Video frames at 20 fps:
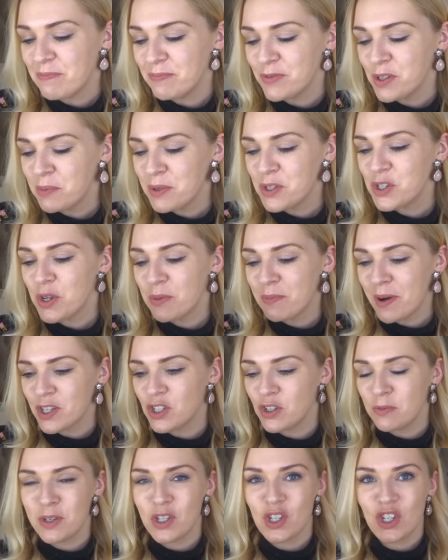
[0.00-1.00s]
Jimmy Choo by
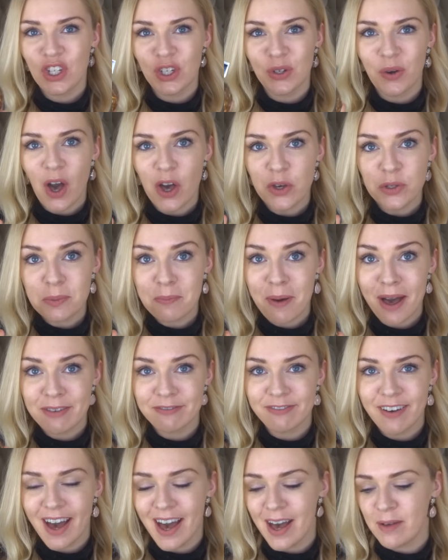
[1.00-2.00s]
Jimmy Choo, Eau de
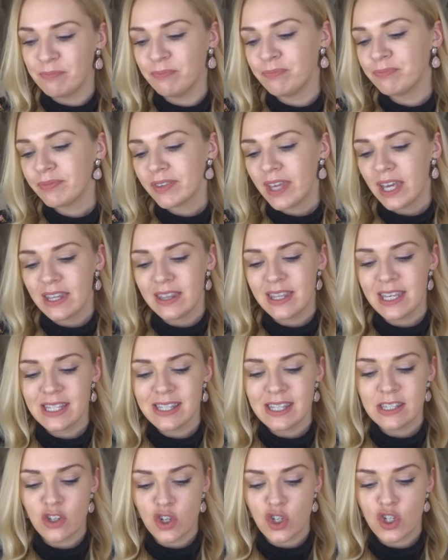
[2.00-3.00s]
Parfum.
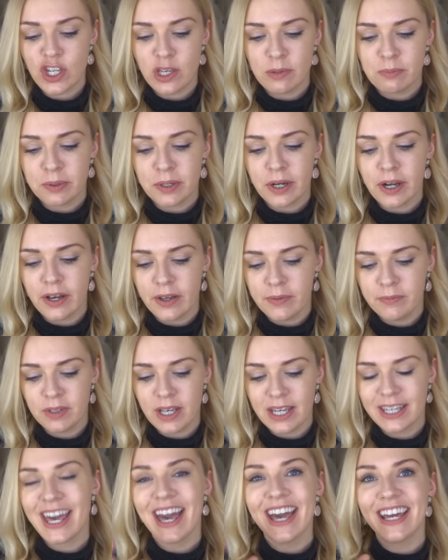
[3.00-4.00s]
This is a Chypre.
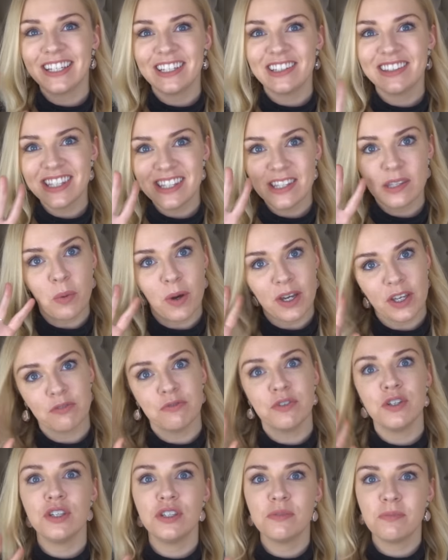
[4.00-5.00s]
Again, this is why it
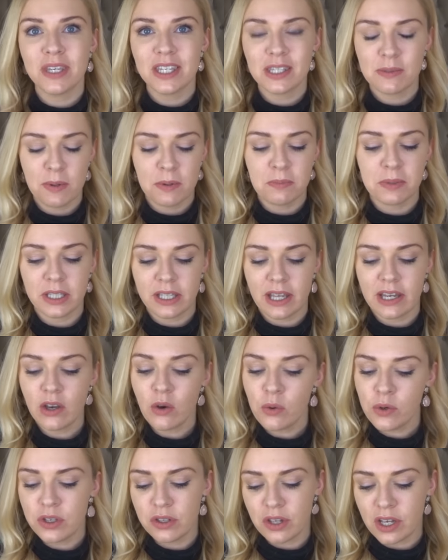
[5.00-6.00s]
confused me, because people are like,
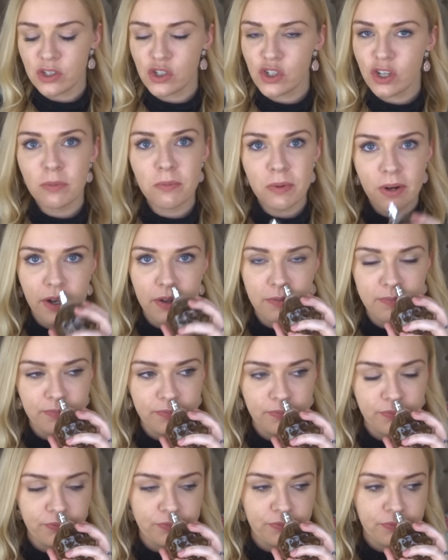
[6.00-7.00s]
oh, you like Chypre.
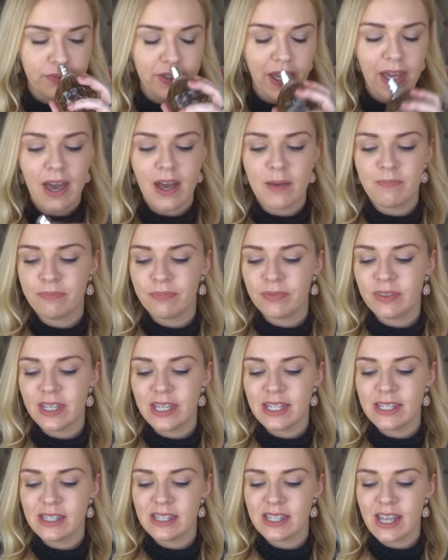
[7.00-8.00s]

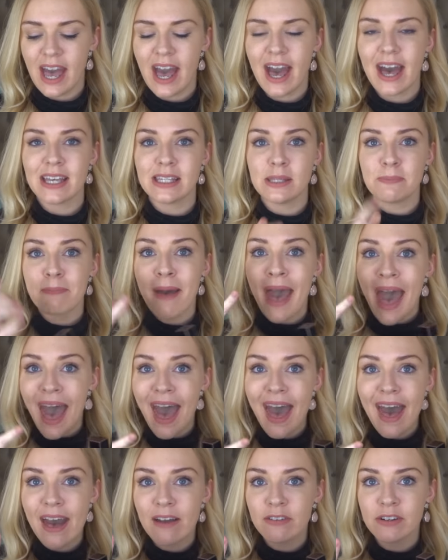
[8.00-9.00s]
This has
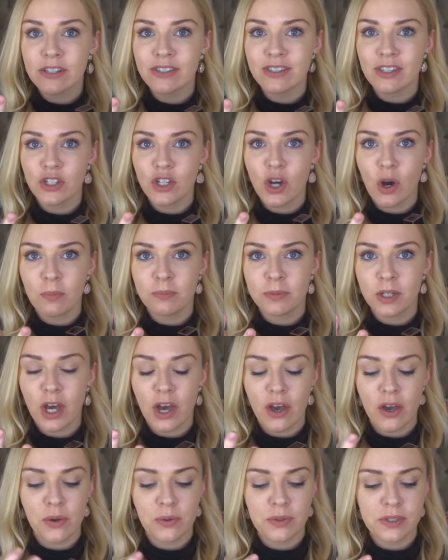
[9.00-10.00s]
pear as the top
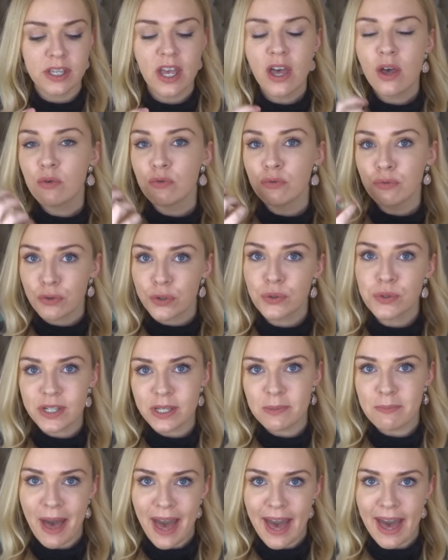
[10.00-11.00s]
note,
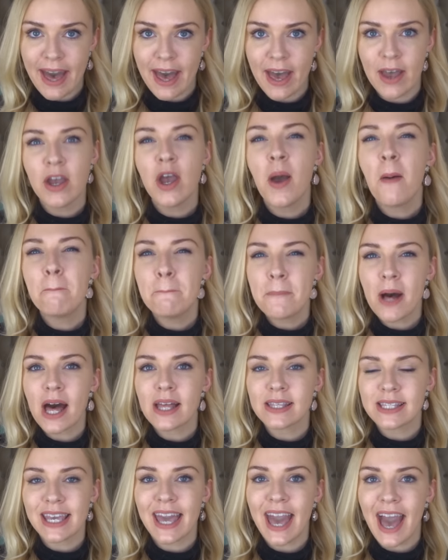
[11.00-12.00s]
fruity pear,
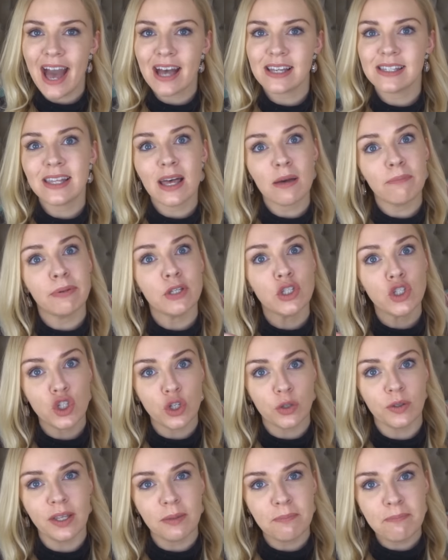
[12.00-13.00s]
but it has that
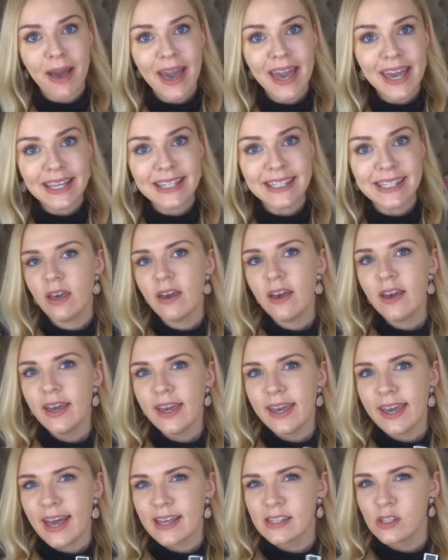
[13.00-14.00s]
patchouli base.
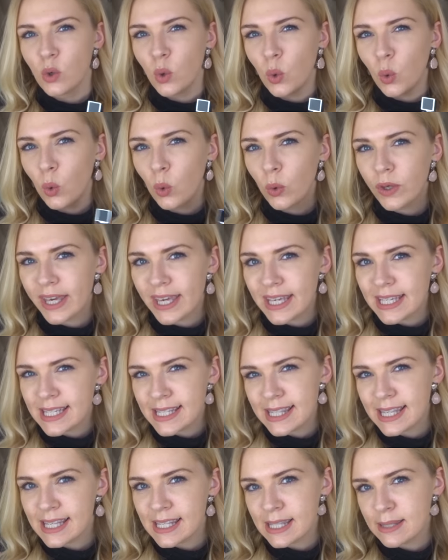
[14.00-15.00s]
It has orchid
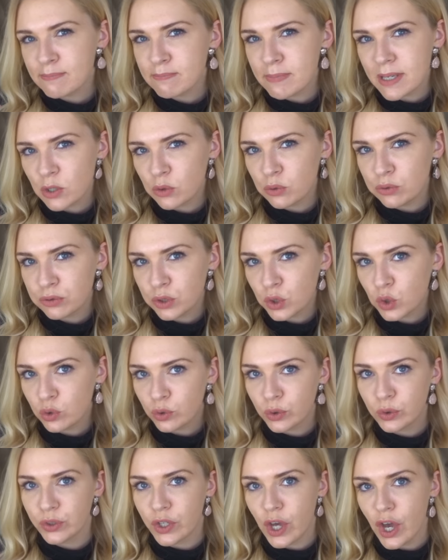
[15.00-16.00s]
as its middle
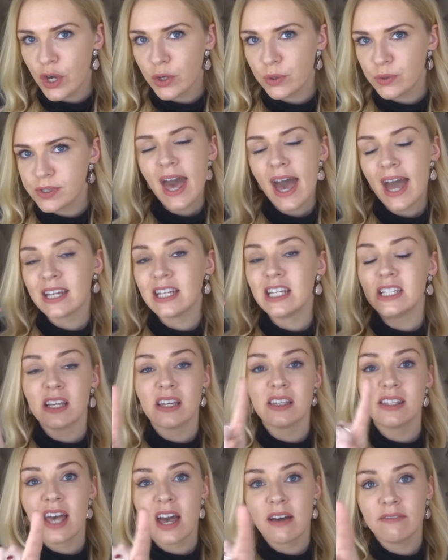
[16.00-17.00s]
floral note, and it
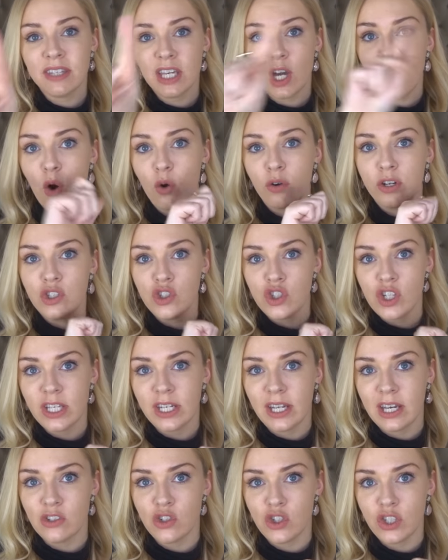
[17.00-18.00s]
does have the orange
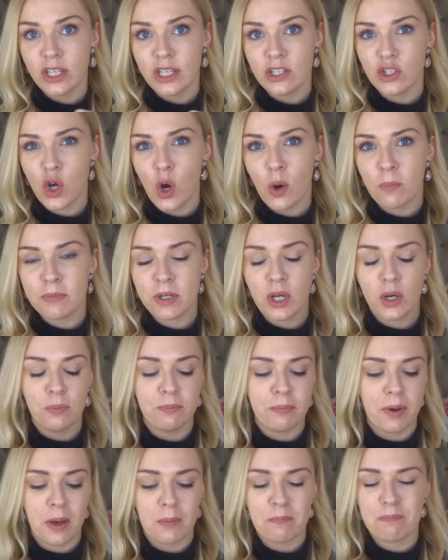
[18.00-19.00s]
in actually a top note,
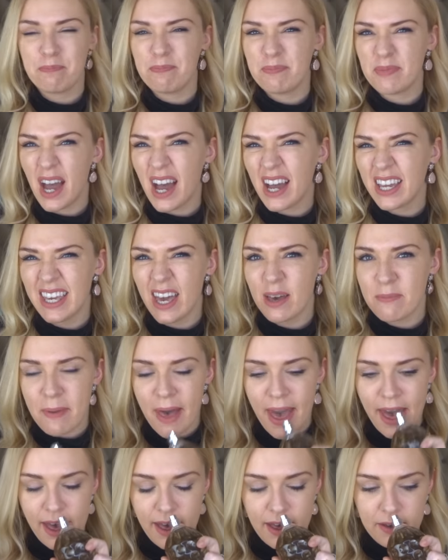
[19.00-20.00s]
but I get
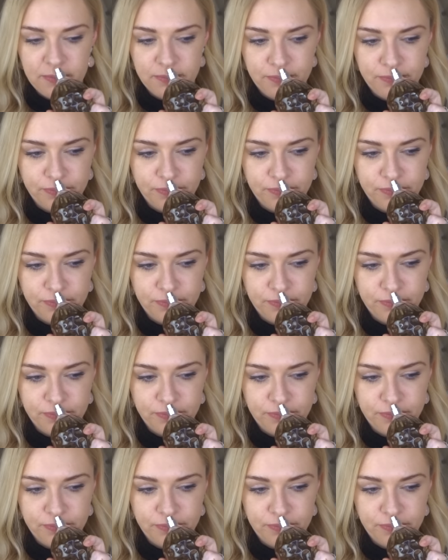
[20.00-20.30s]
pear.